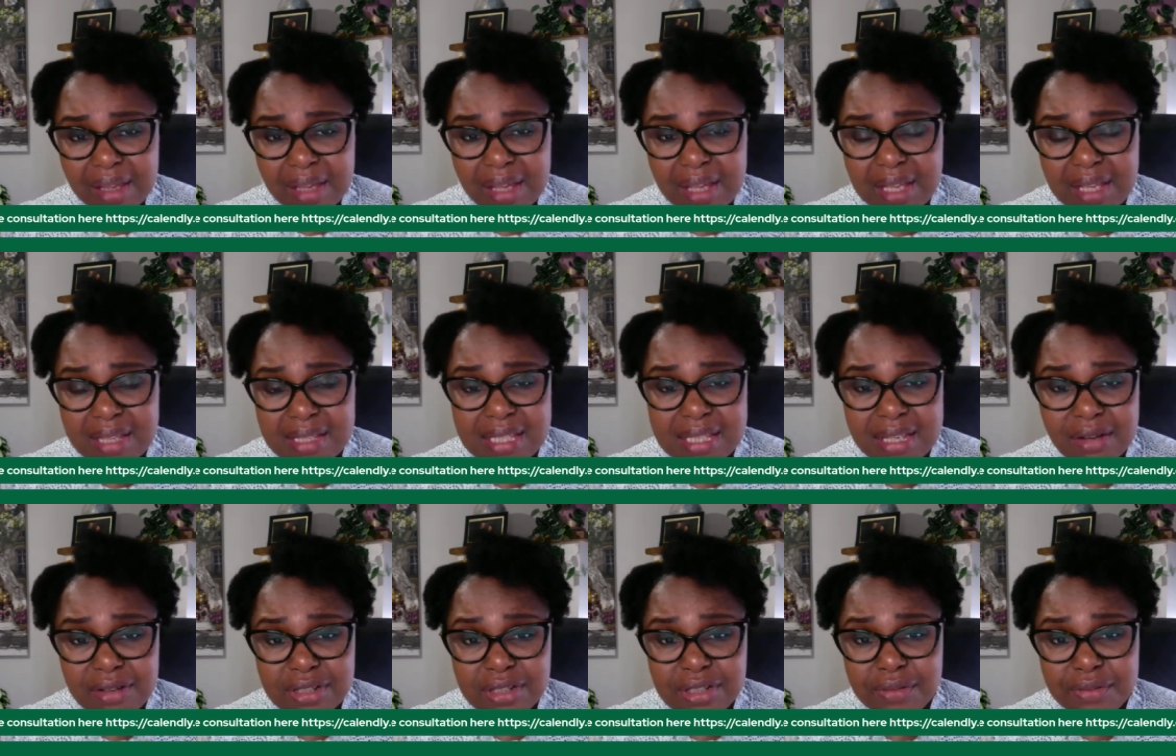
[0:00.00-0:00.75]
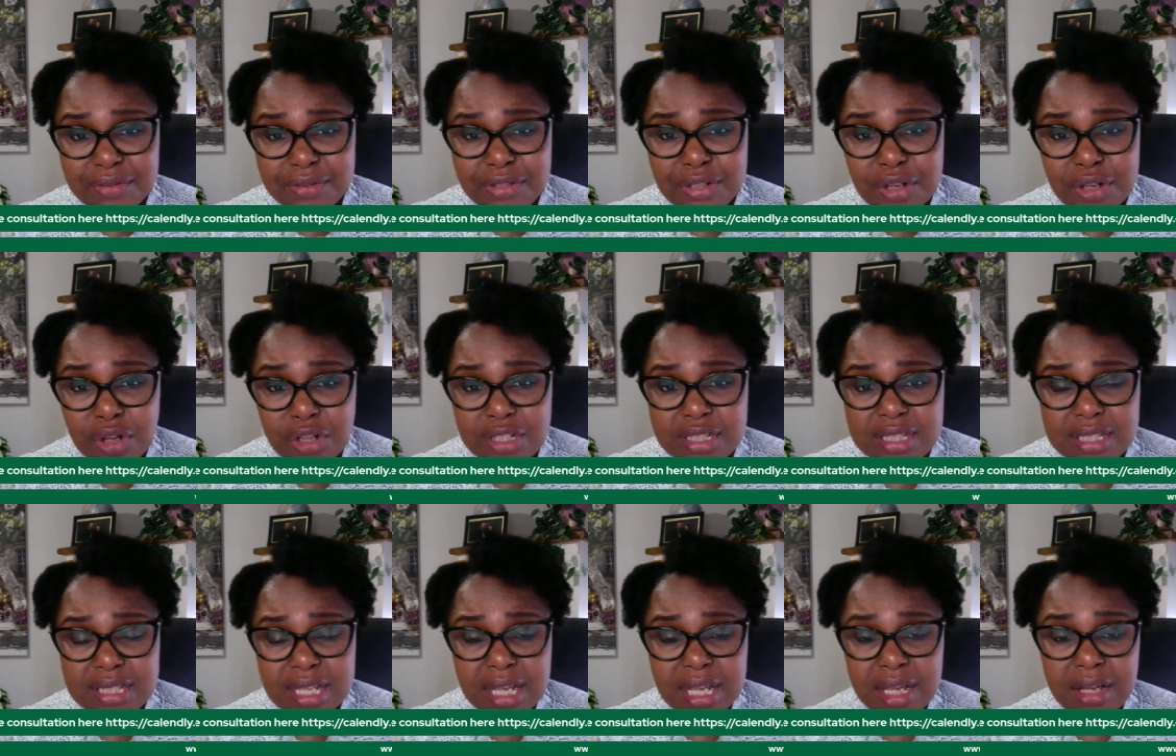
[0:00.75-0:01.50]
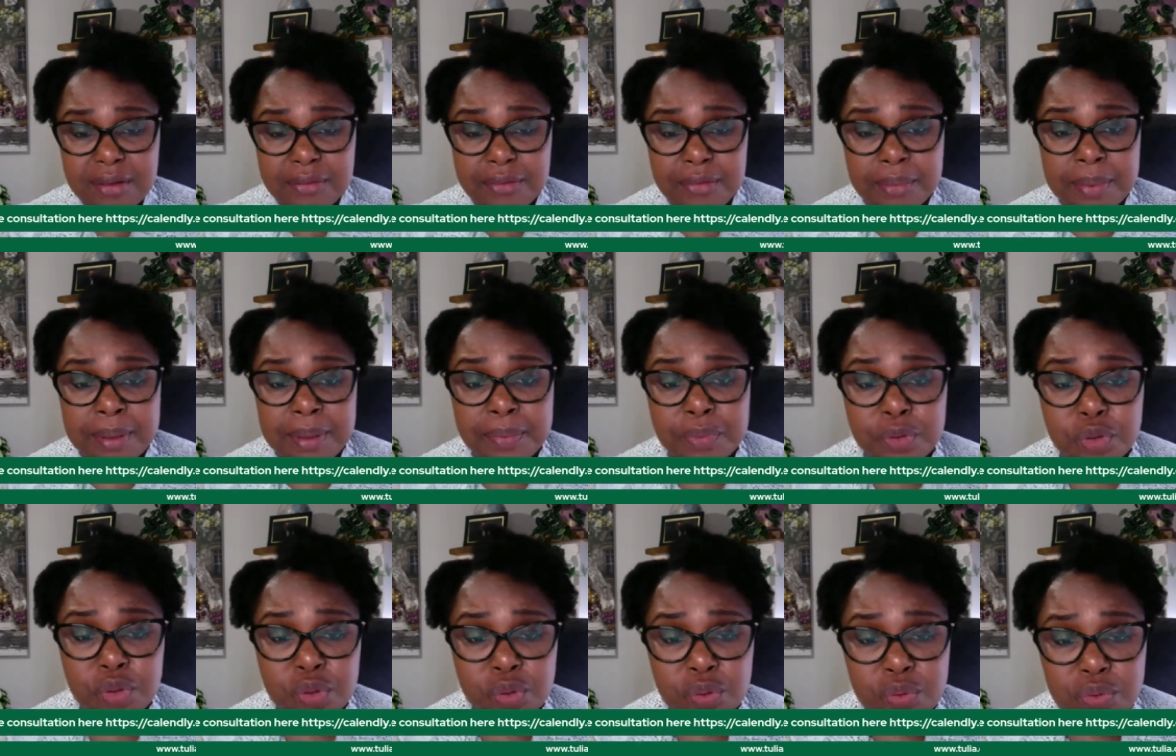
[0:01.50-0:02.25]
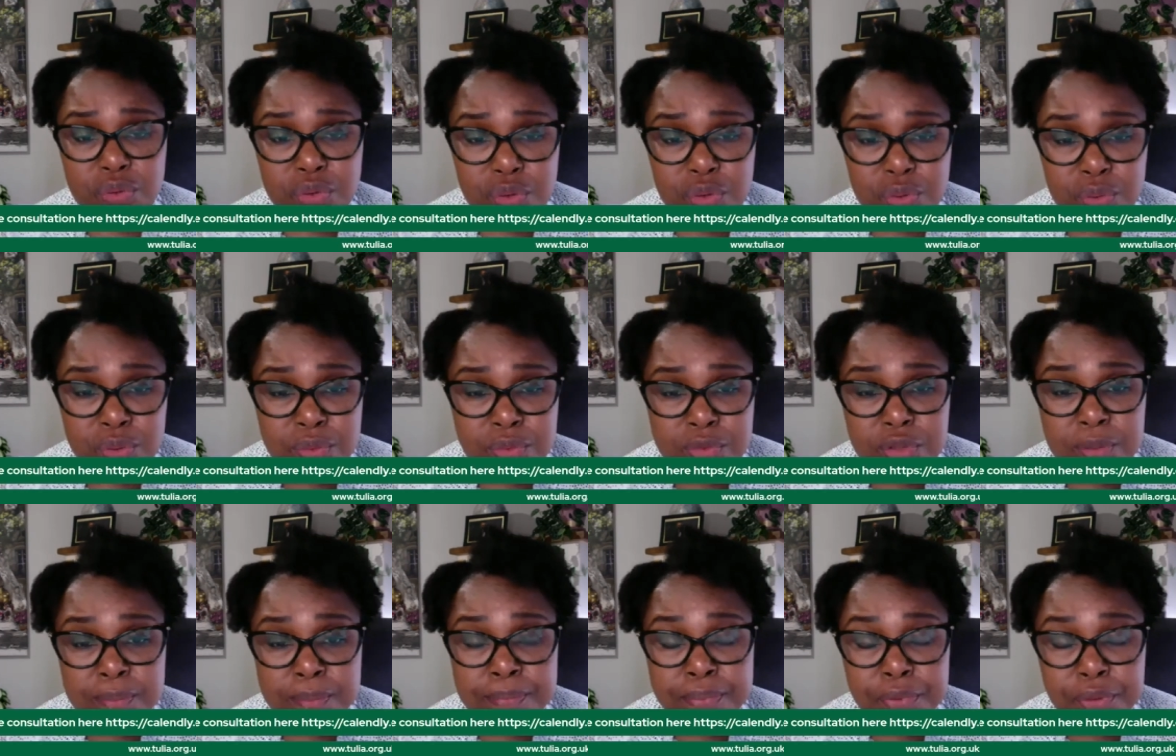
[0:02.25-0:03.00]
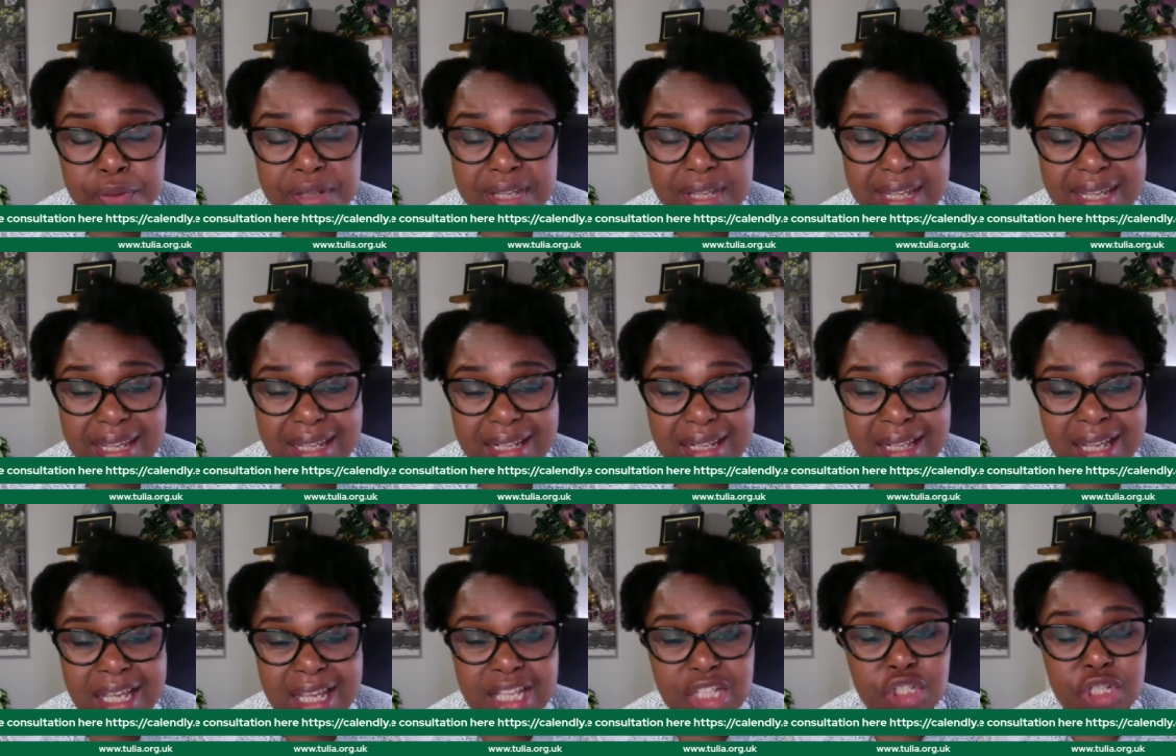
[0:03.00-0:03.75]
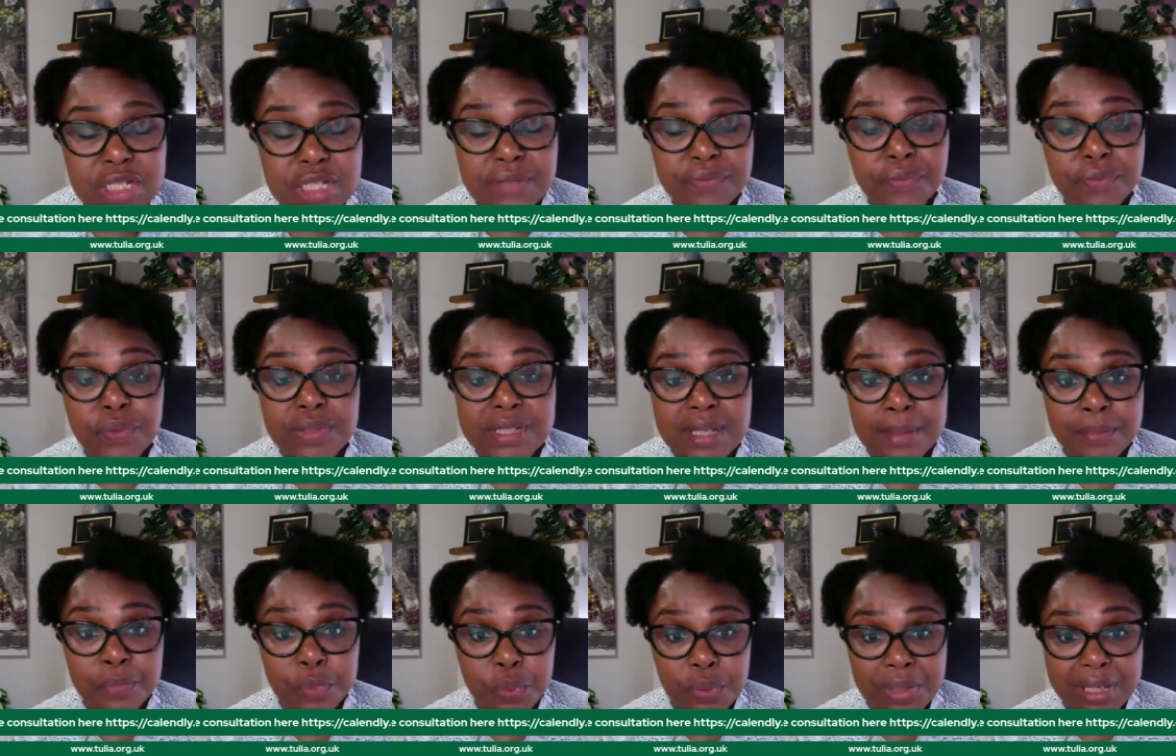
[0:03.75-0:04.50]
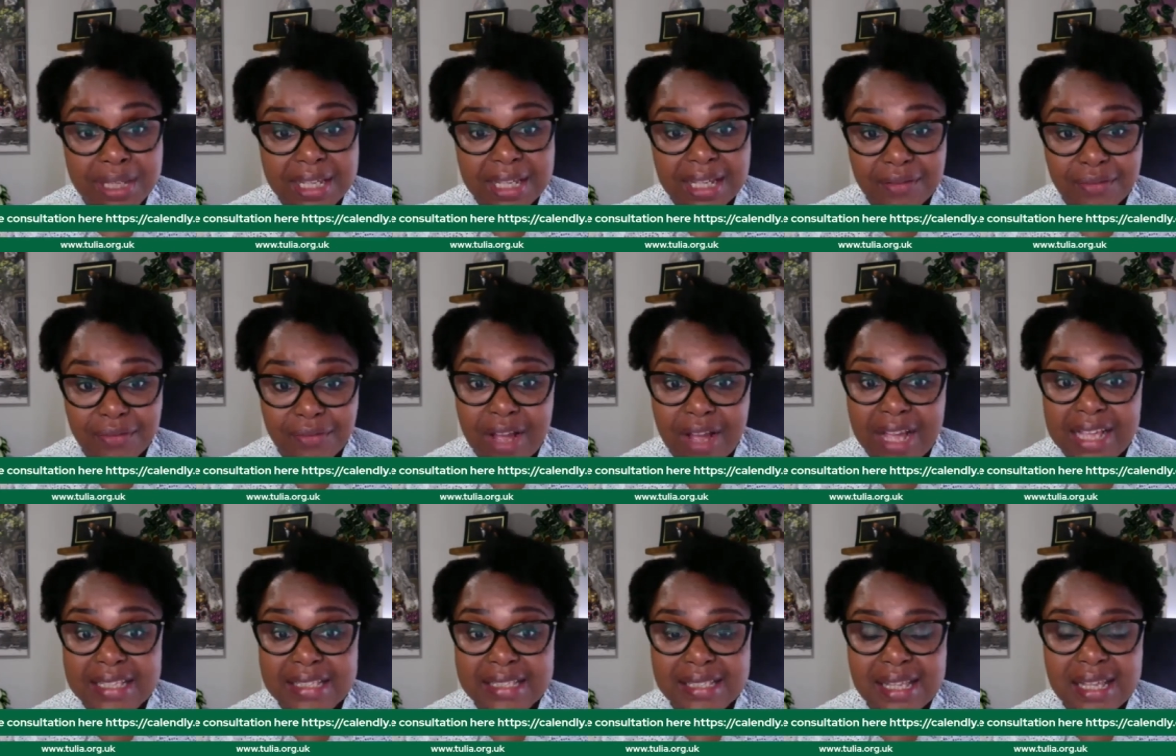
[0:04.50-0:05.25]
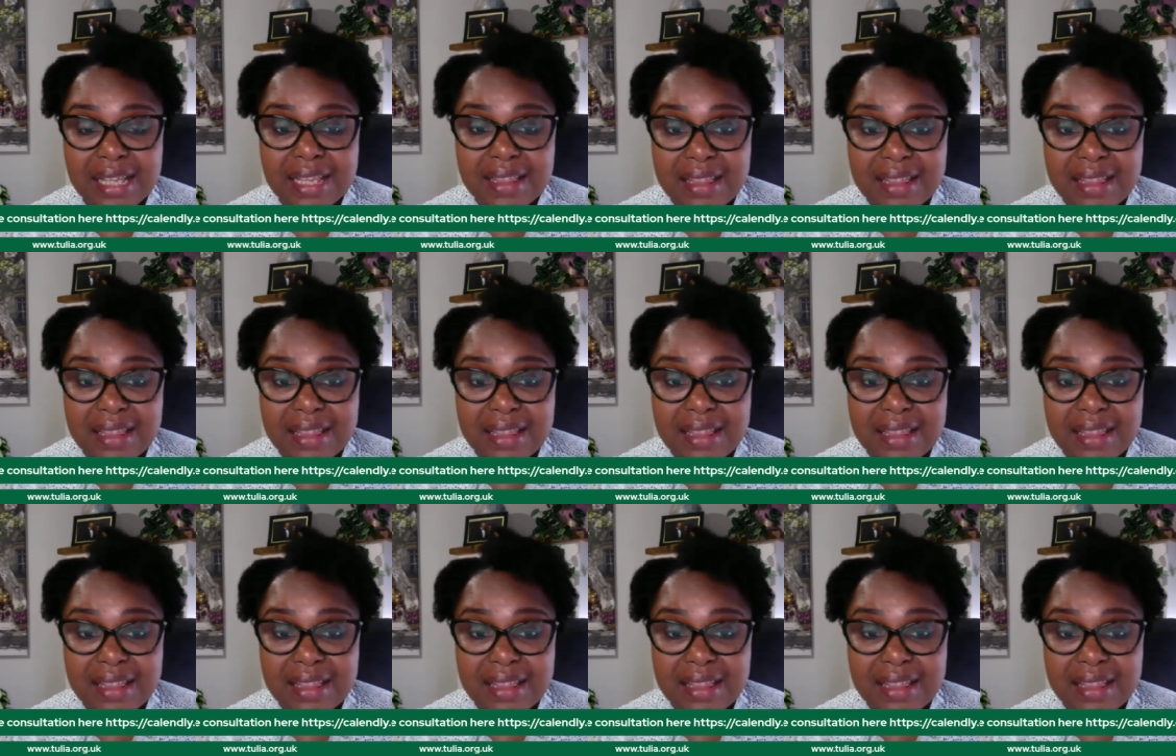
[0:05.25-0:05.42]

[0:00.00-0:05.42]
a series of slots for people to book in just for some quick advice.